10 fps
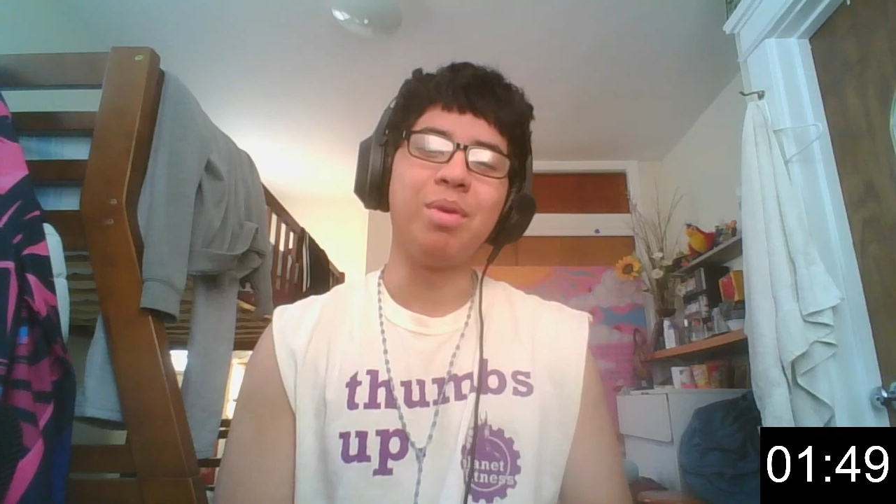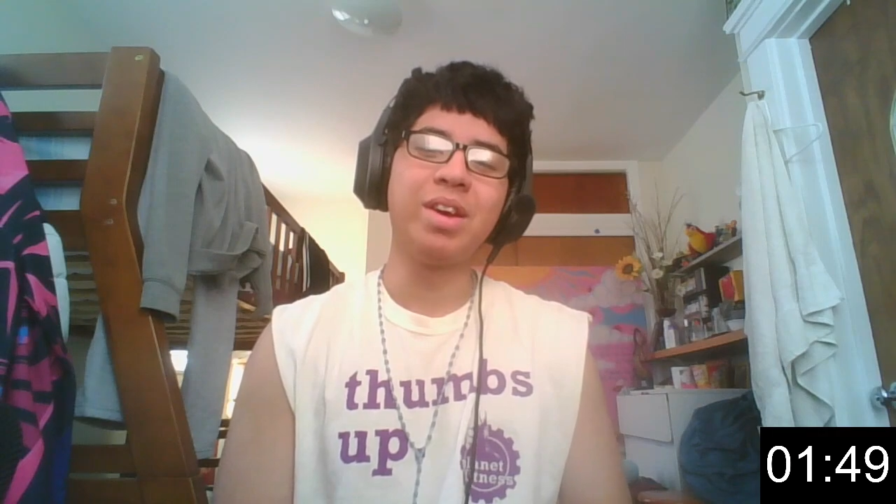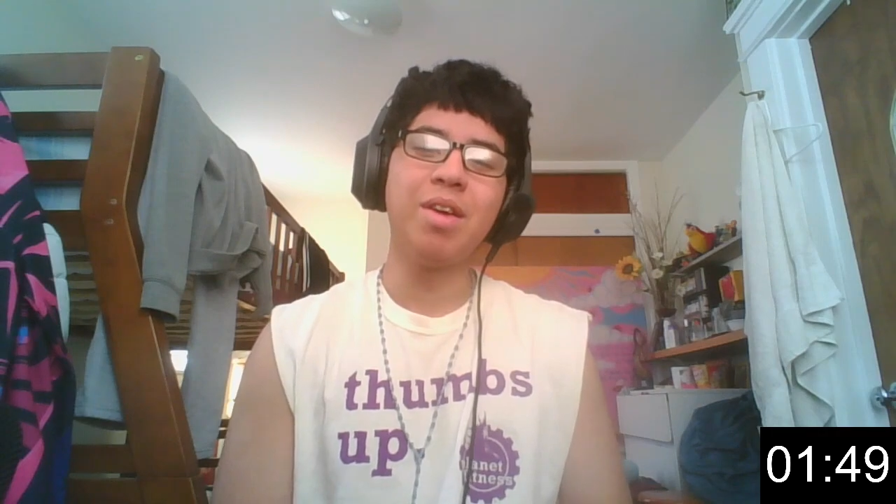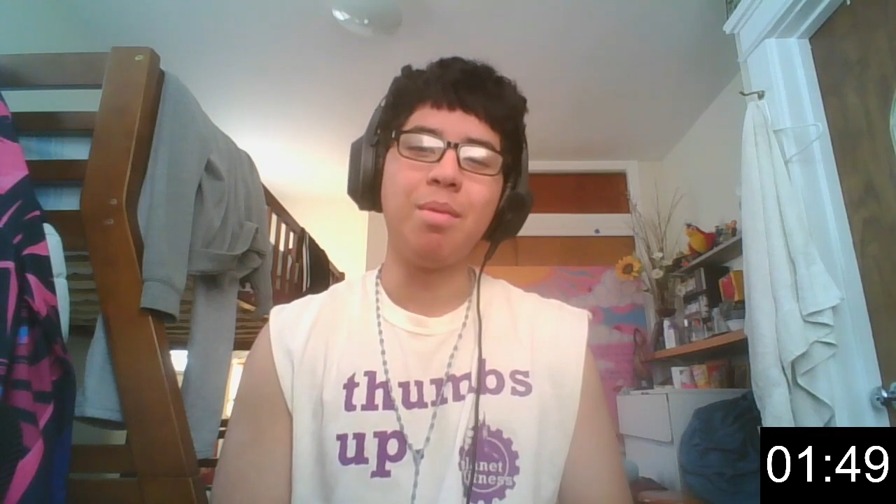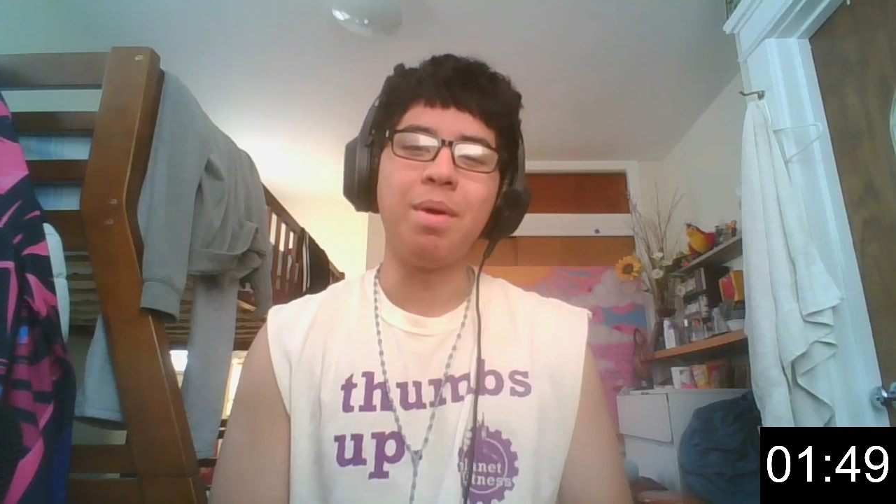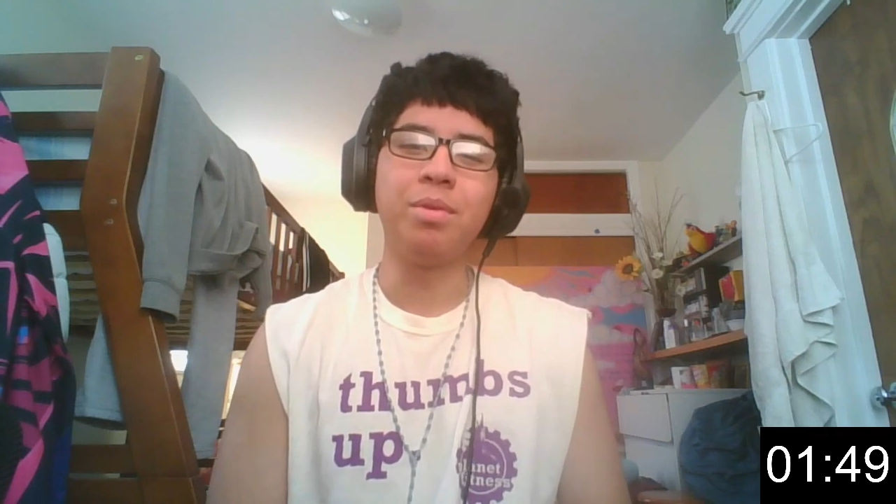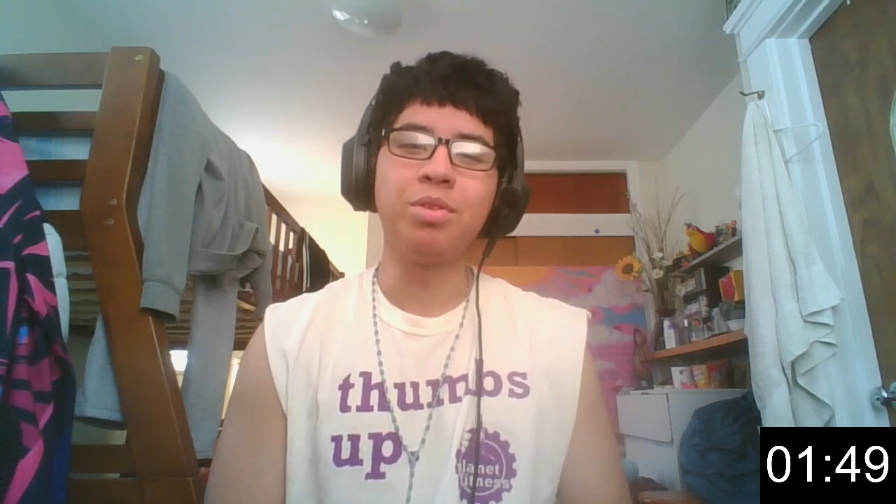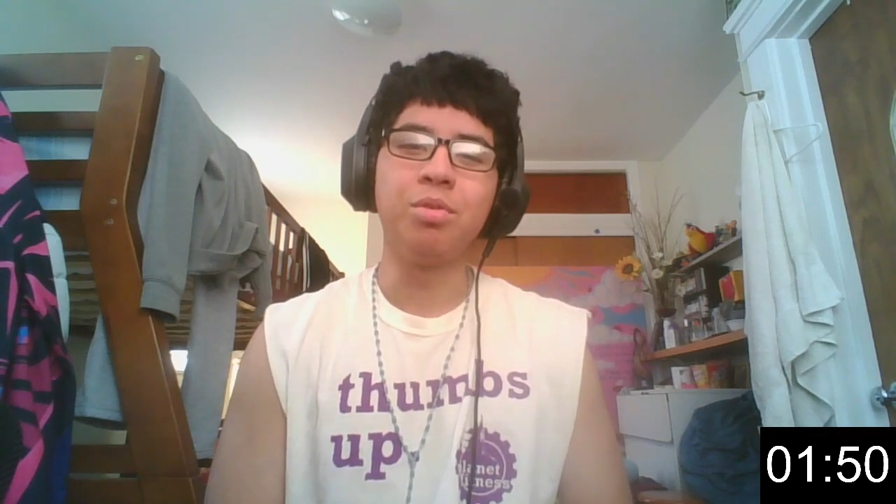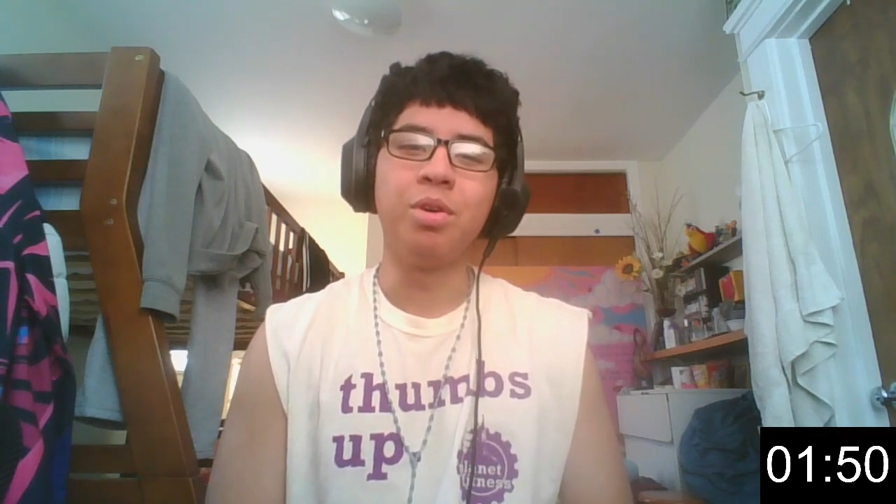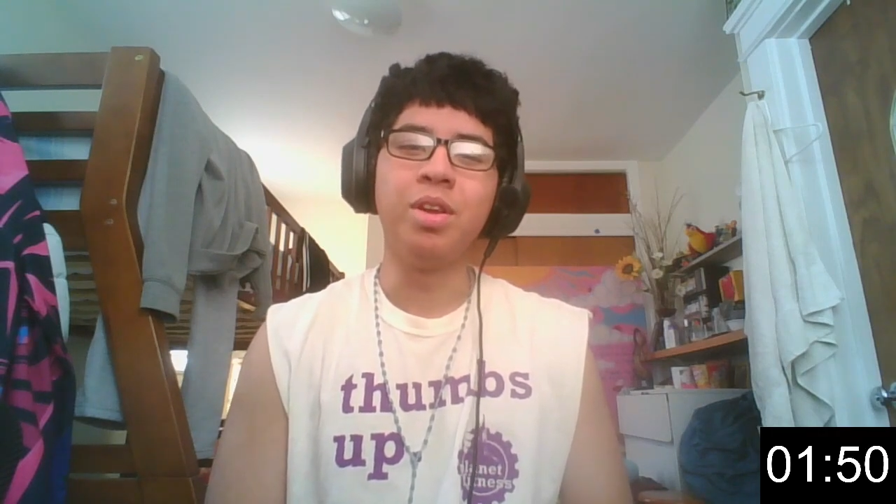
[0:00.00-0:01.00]
bro. I can't remember every
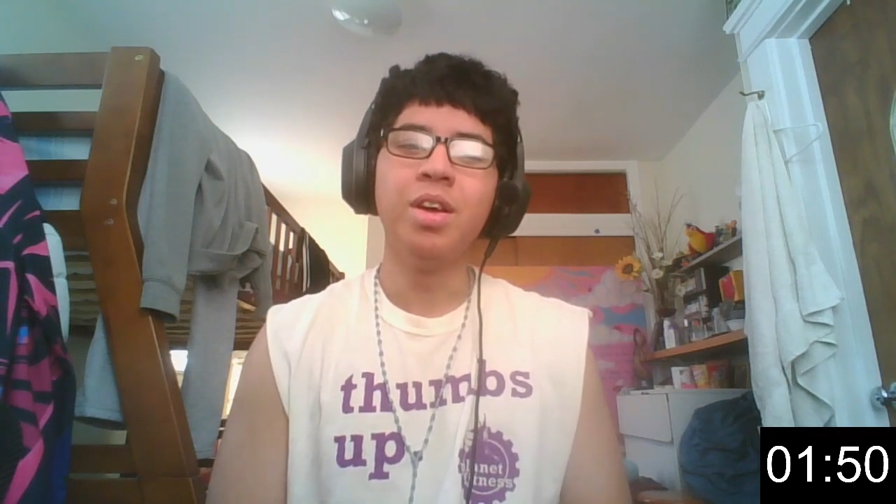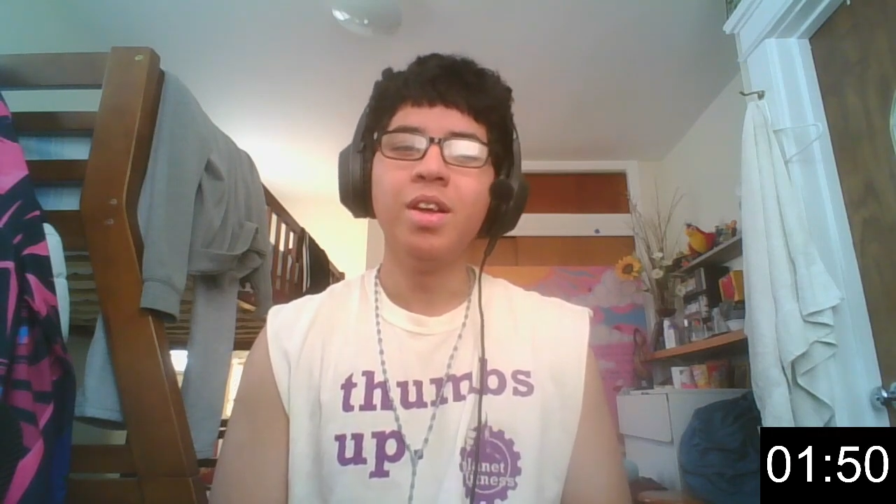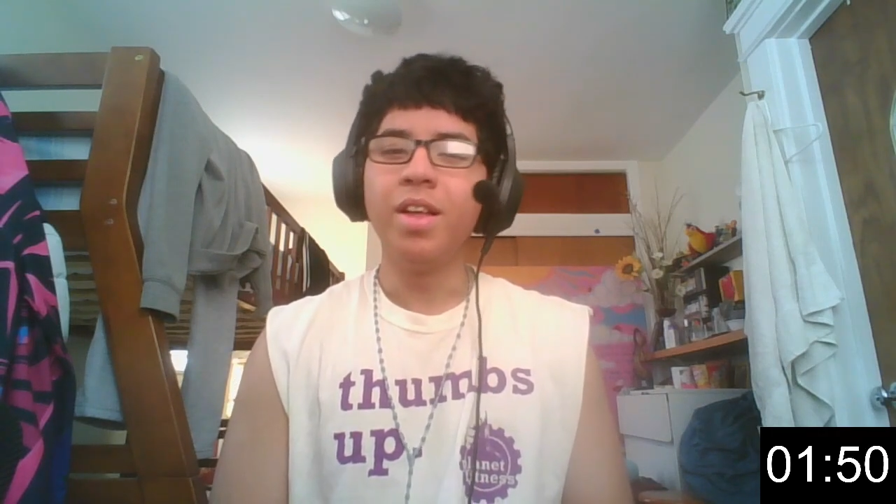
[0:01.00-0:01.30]
single one.